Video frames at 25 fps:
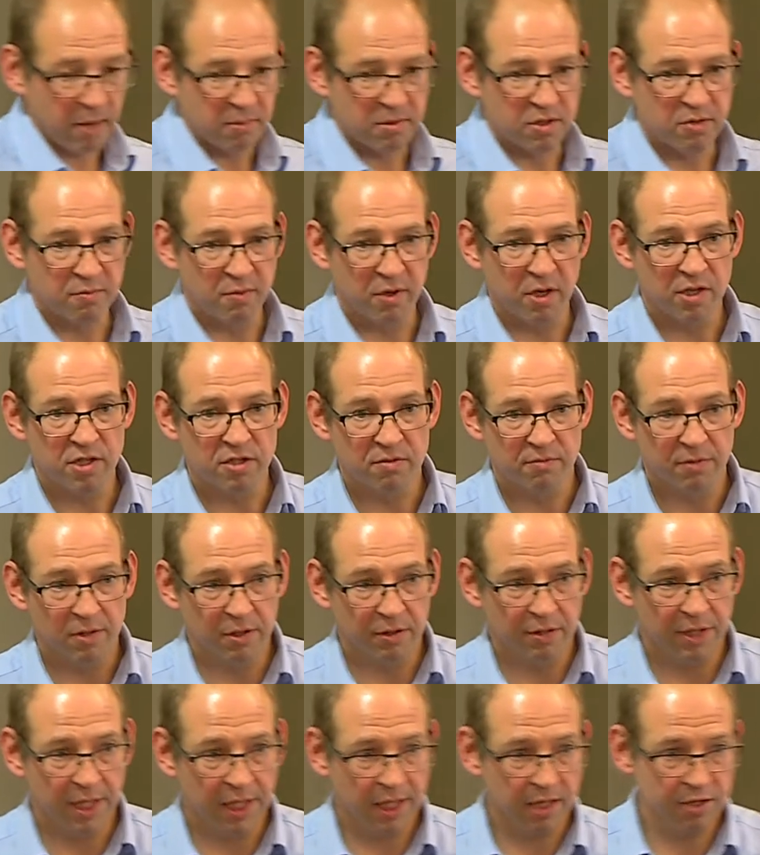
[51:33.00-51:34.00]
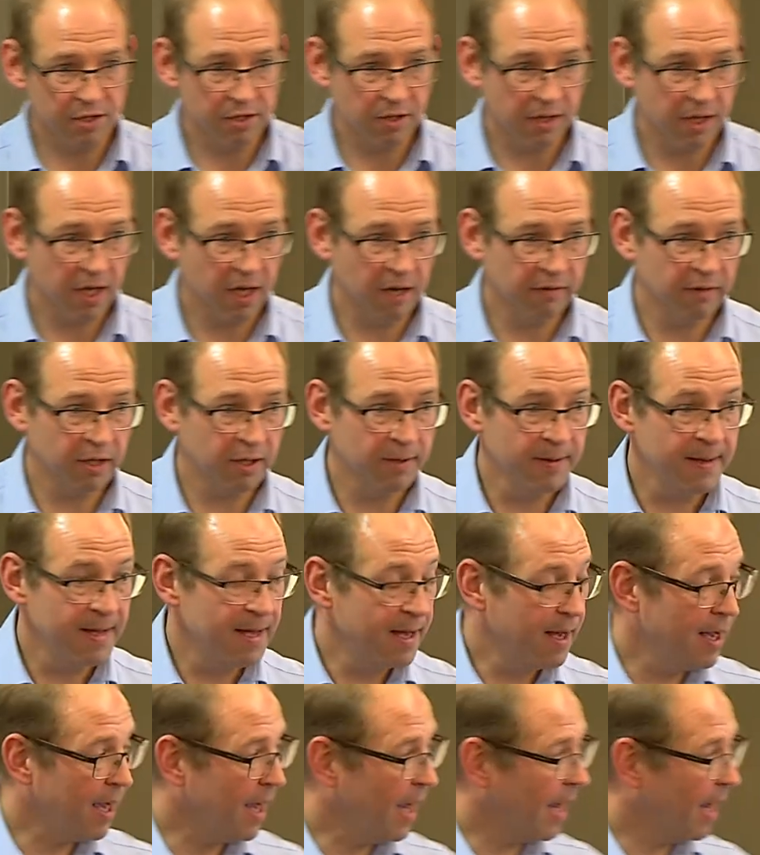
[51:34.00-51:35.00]
able to buy some non-negligent cover
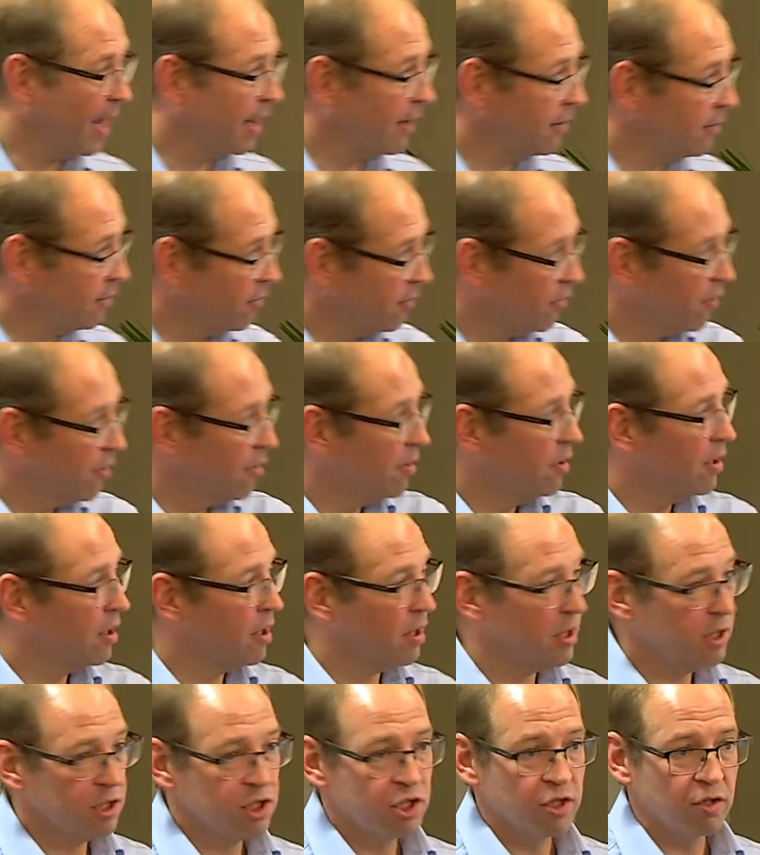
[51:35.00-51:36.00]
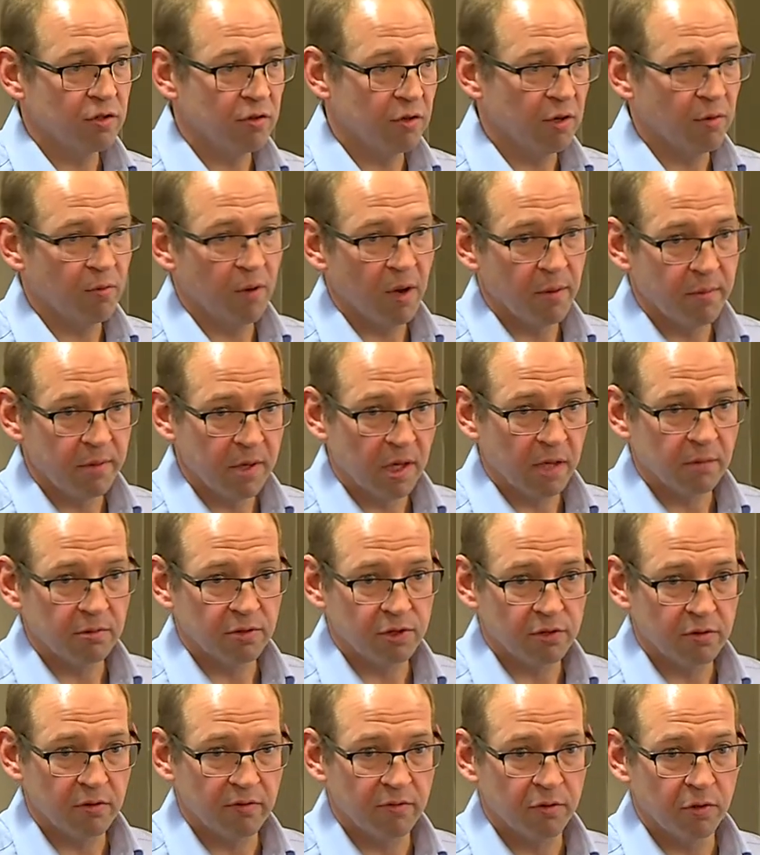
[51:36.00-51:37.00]
and an insurer won't be able
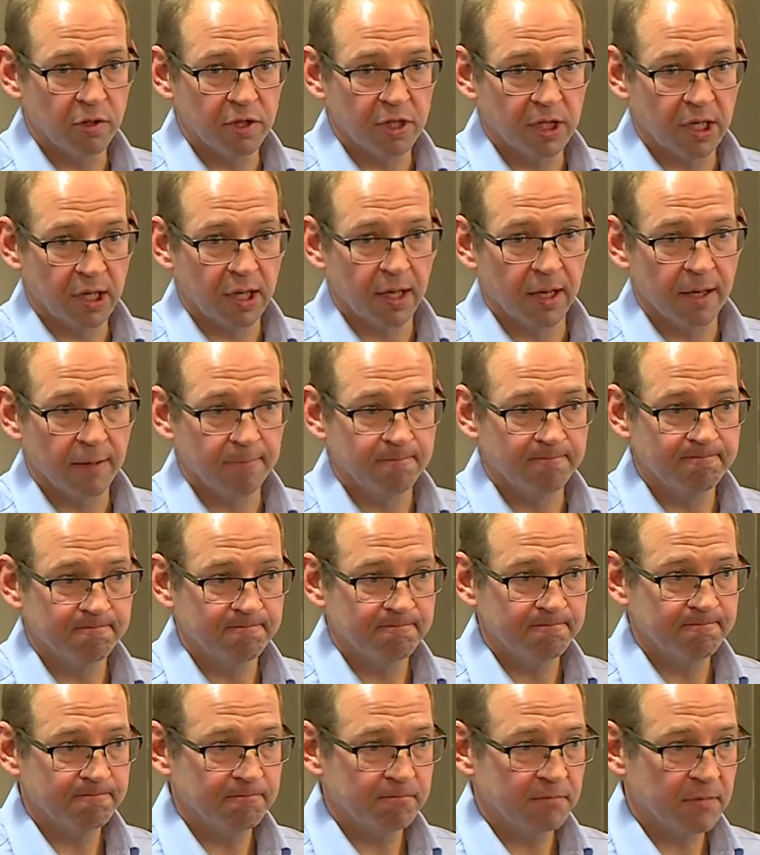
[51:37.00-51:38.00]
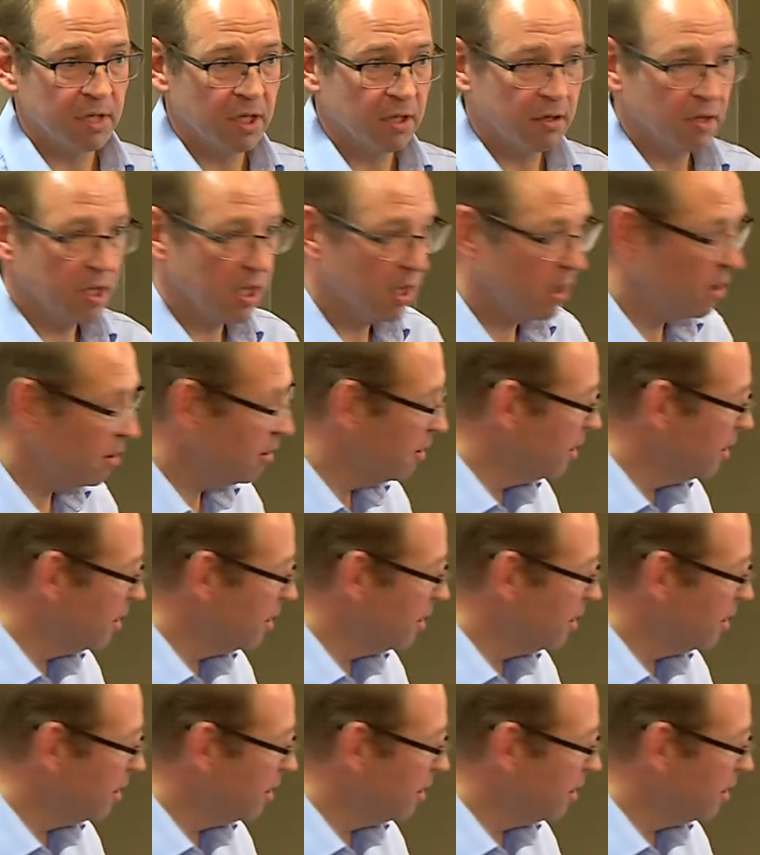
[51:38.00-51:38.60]
to avoid the claim, okay?